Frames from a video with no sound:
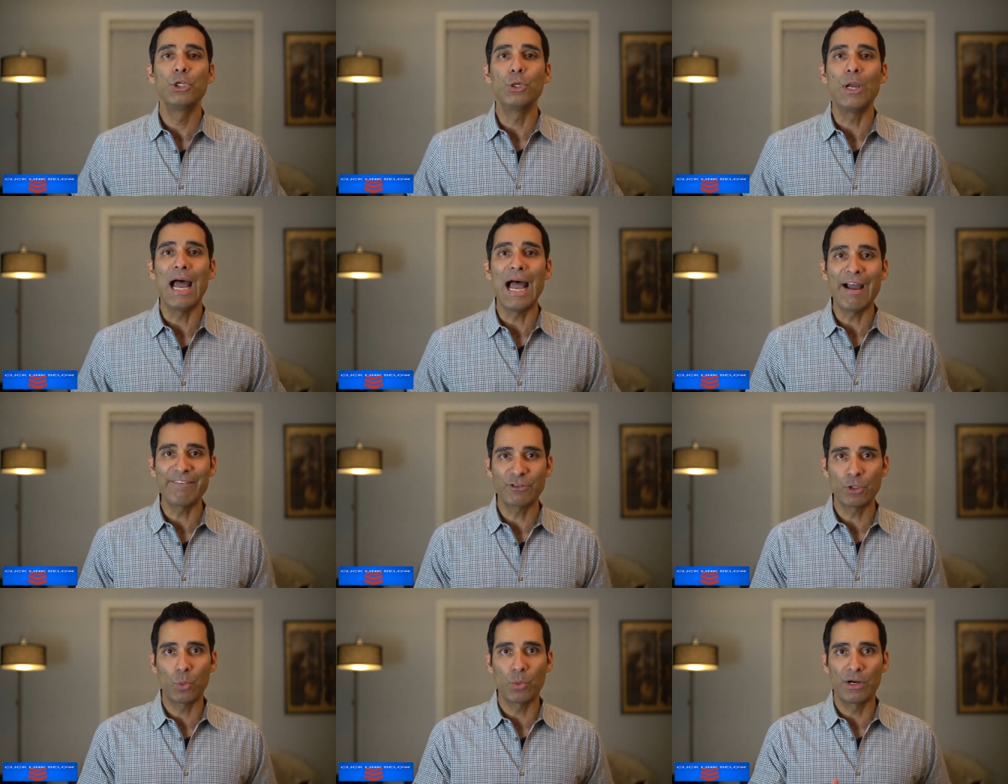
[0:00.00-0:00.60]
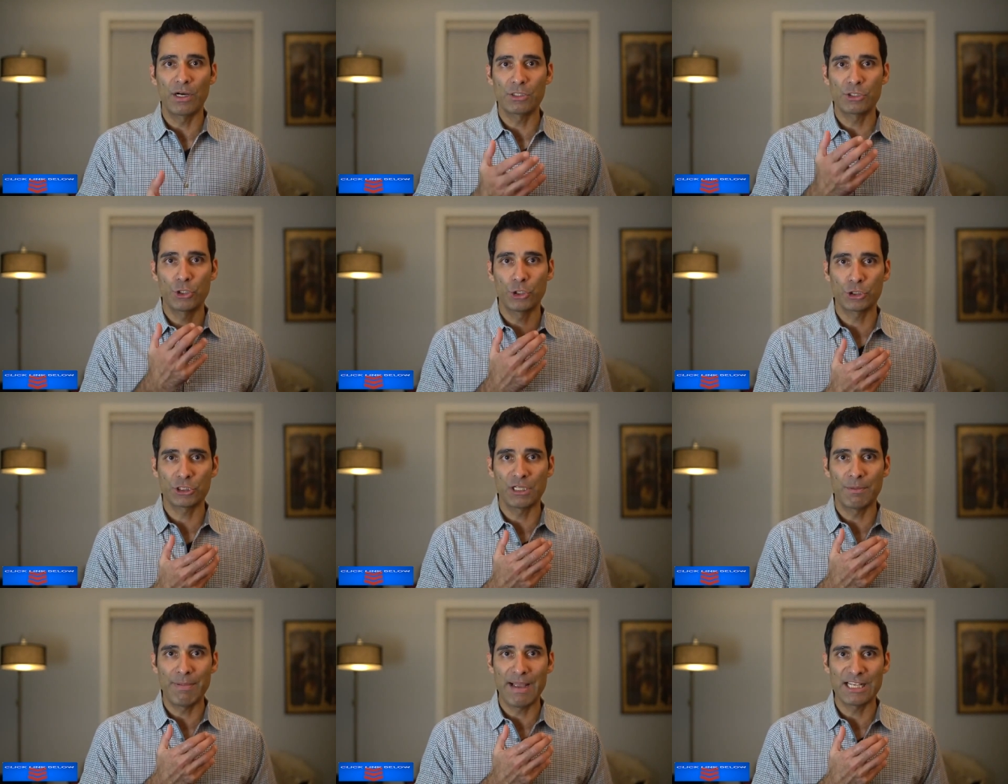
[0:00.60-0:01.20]
you have to wear a
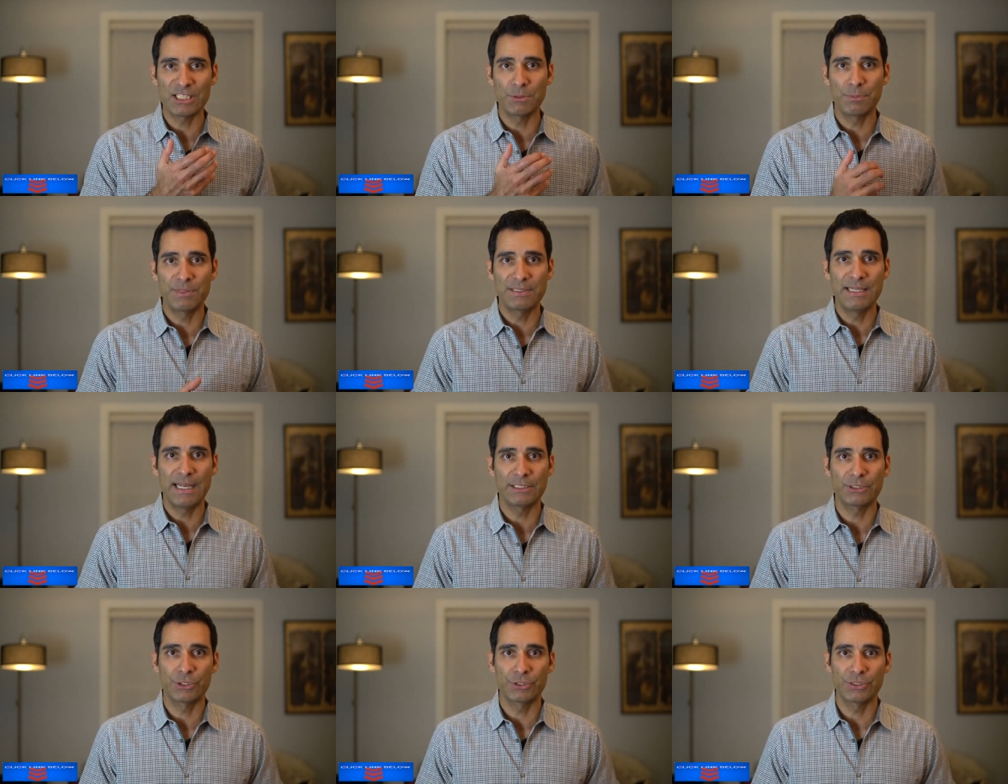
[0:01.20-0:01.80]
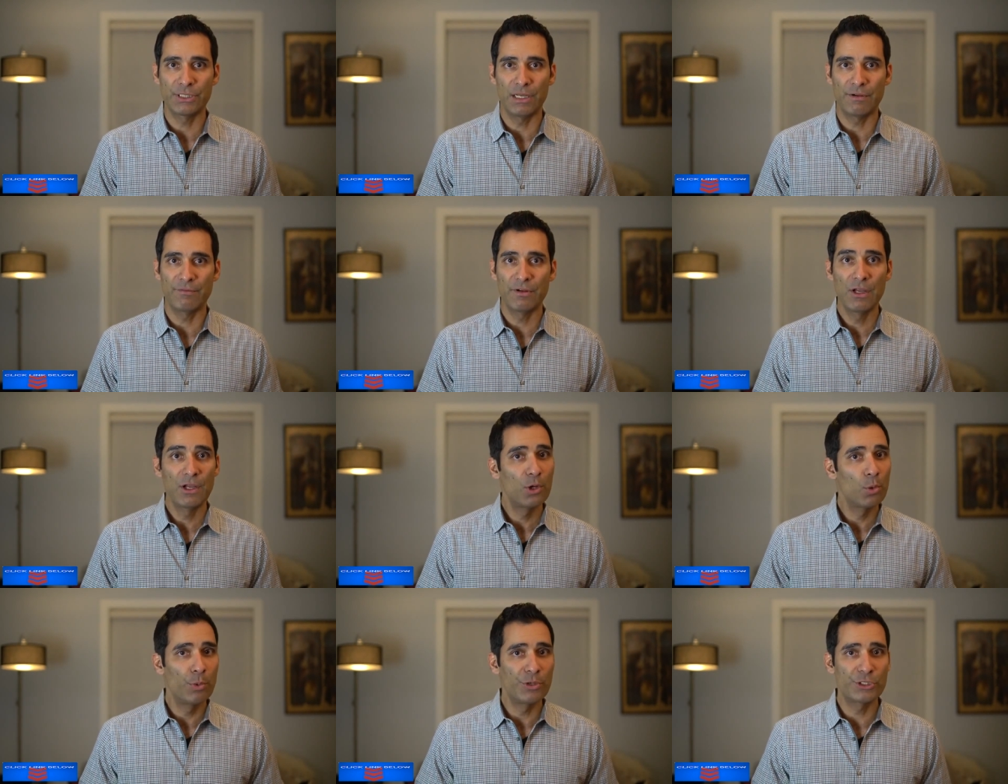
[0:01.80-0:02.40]
surgical mask to protect yourself,
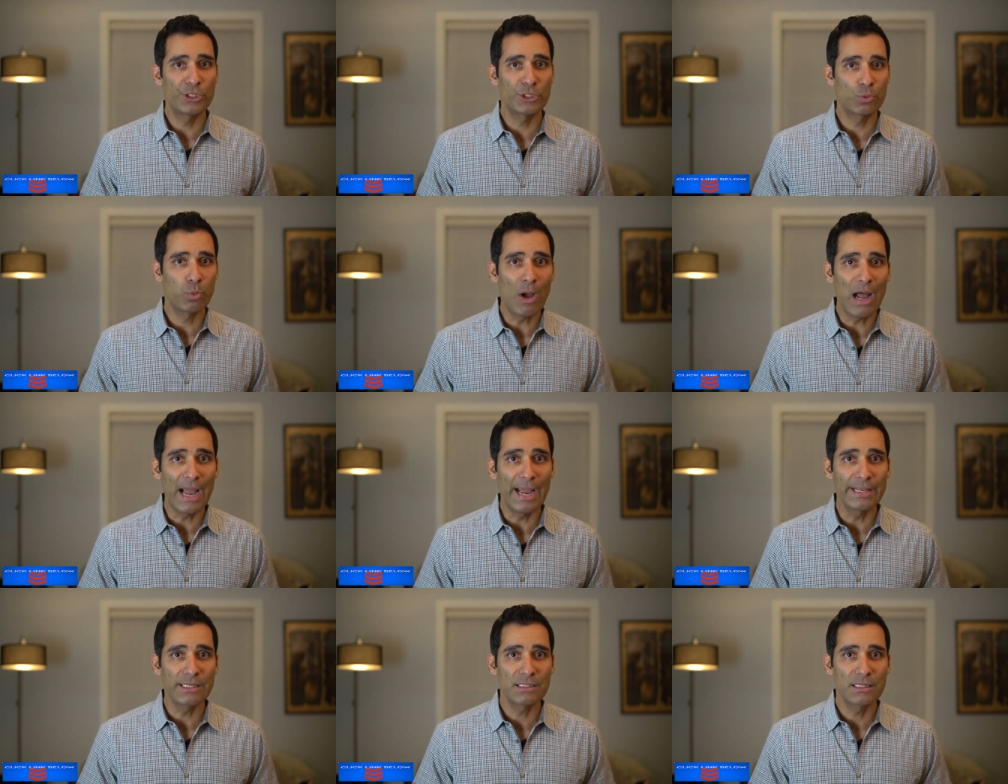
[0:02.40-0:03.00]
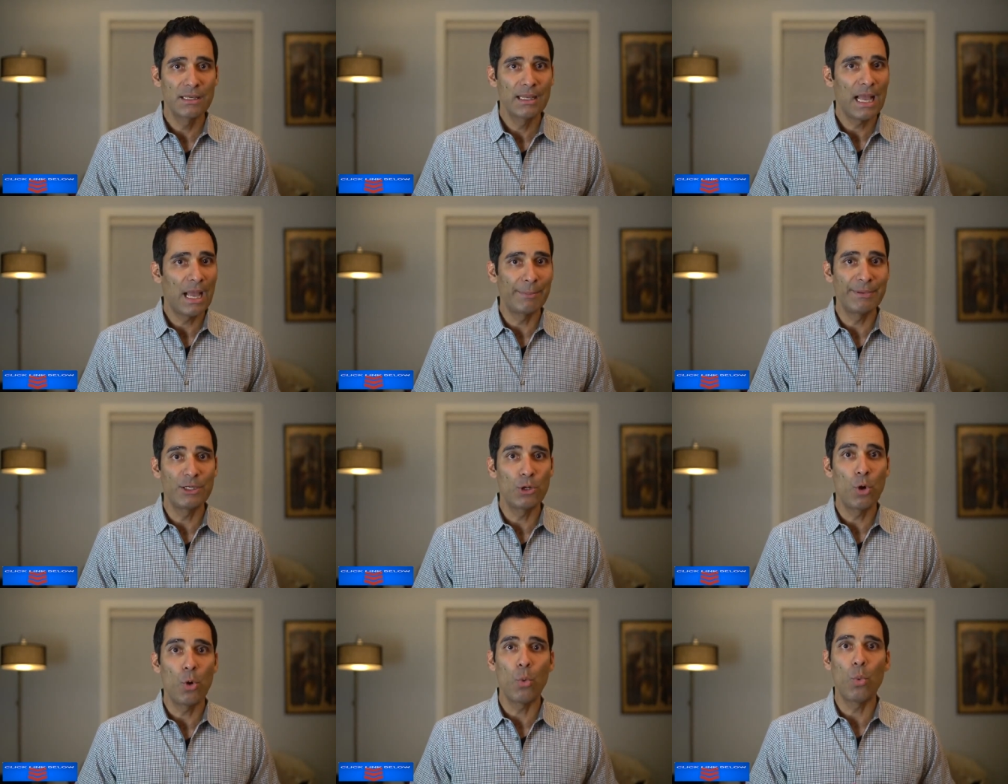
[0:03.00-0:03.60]
which is wise. I
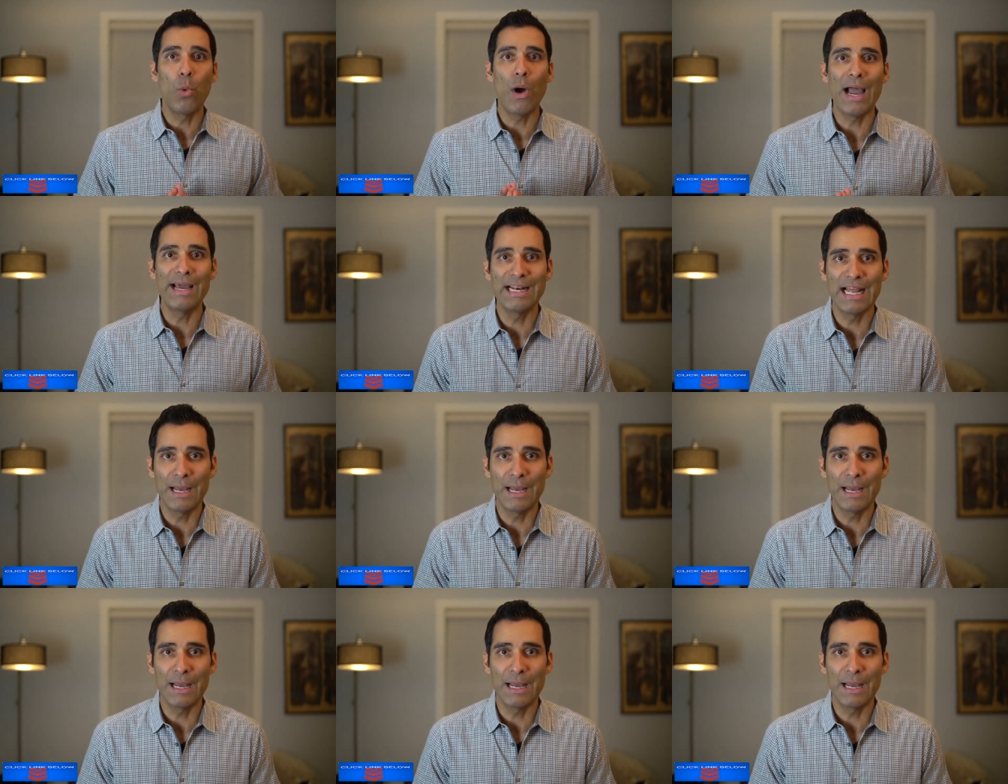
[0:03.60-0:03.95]
mean, why